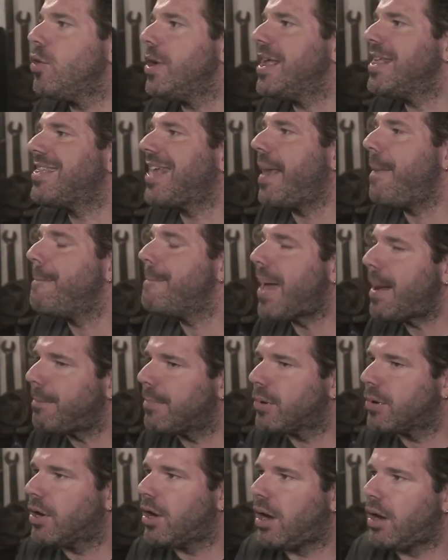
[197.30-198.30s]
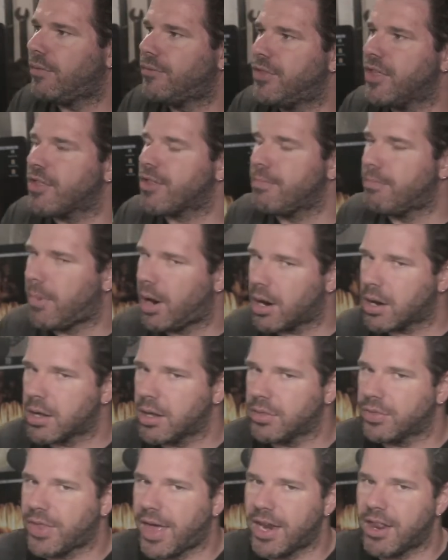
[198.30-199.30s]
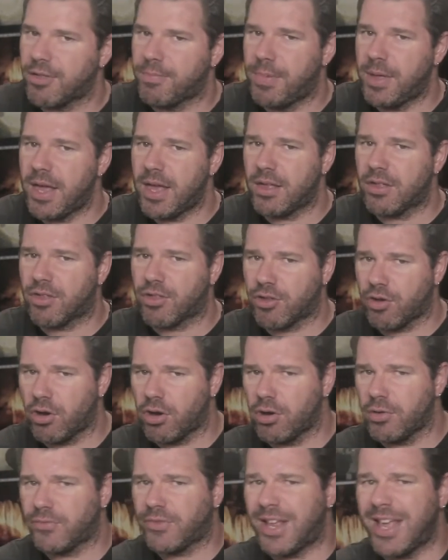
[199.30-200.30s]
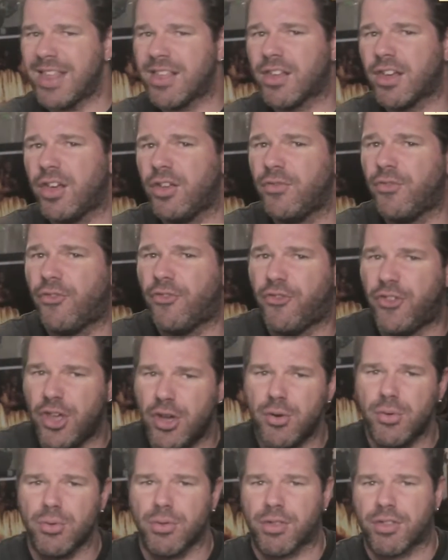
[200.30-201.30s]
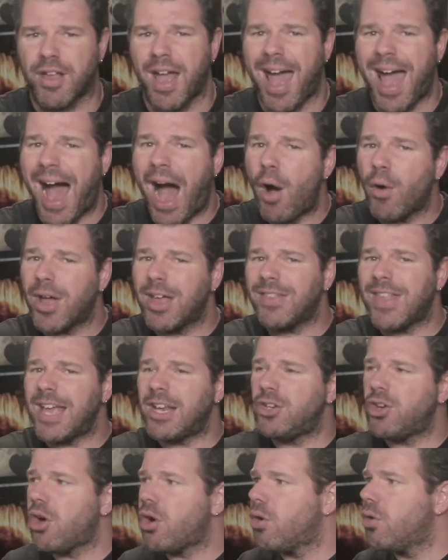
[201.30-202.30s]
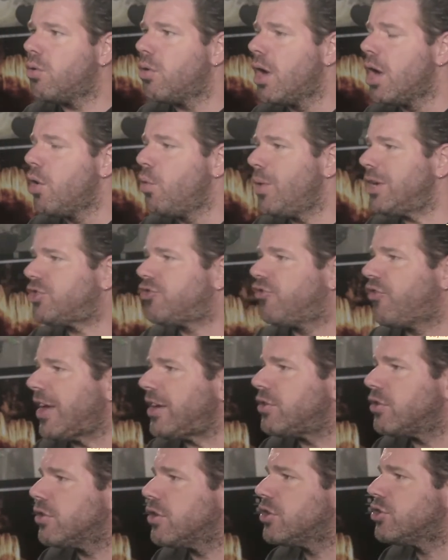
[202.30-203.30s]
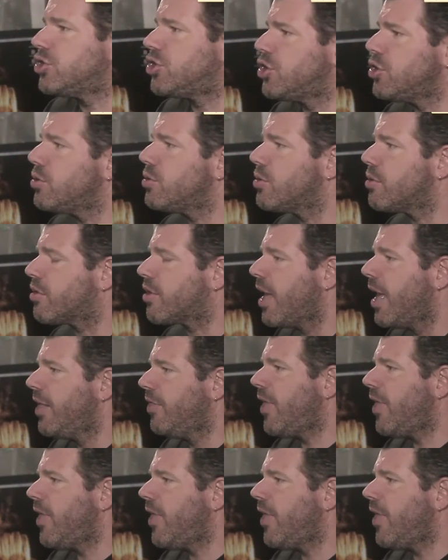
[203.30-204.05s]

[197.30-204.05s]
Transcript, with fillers: is a member of this market that is being served is confused. How can they know which vendor to choose?